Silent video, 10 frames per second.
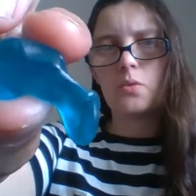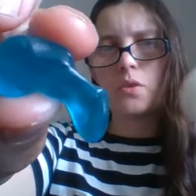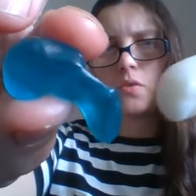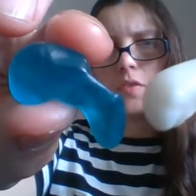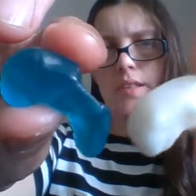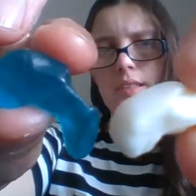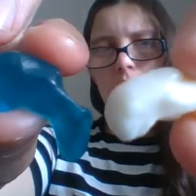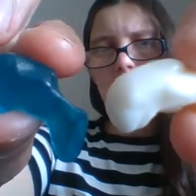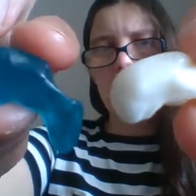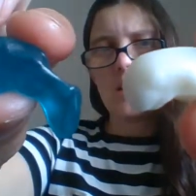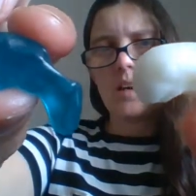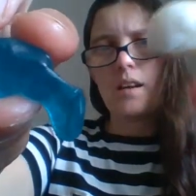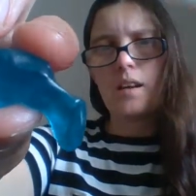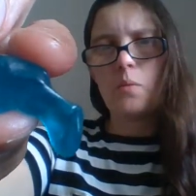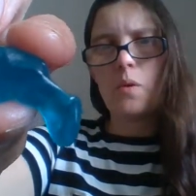or dolphins.
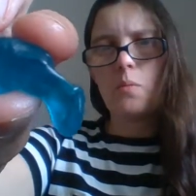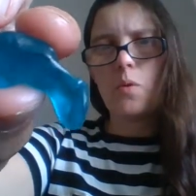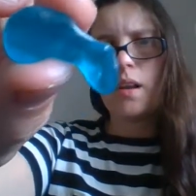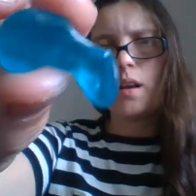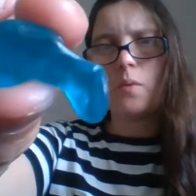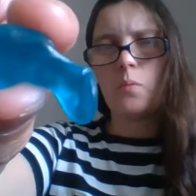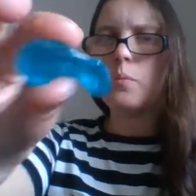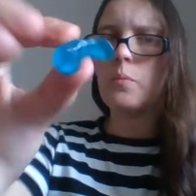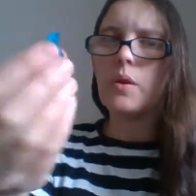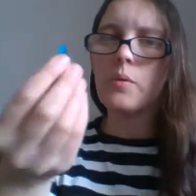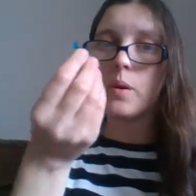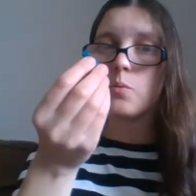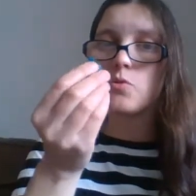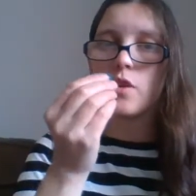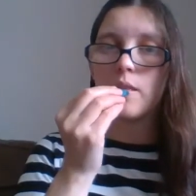I got one white and one blue. We
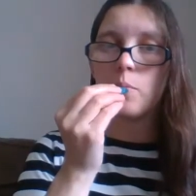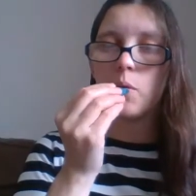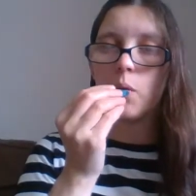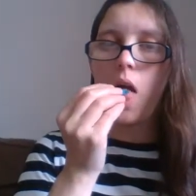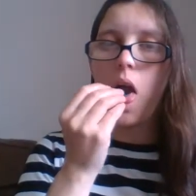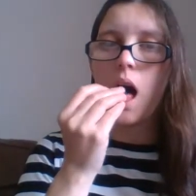will try the blue.